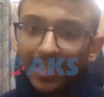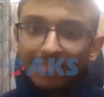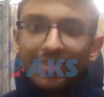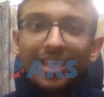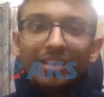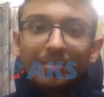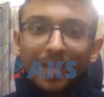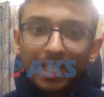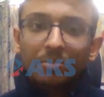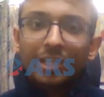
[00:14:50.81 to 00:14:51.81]
So there have been
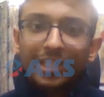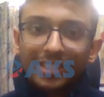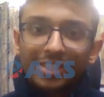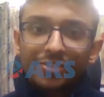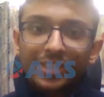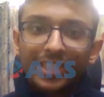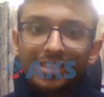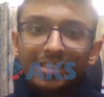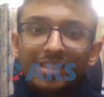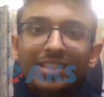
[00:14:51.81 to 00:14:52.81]
multiple reasons for
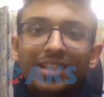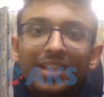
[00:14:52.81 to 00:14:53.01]
this, sir.